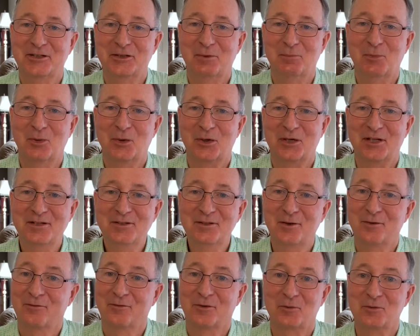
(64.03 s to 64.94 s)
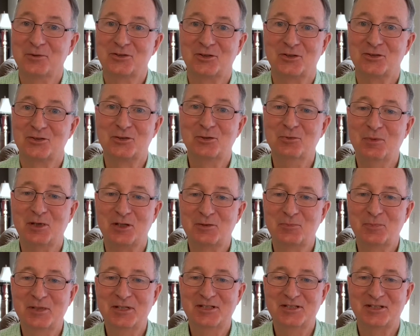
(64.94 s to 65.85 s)
in the morning or if it was just too
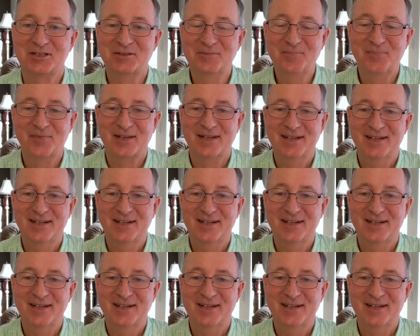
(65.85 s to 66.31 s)
much pizza.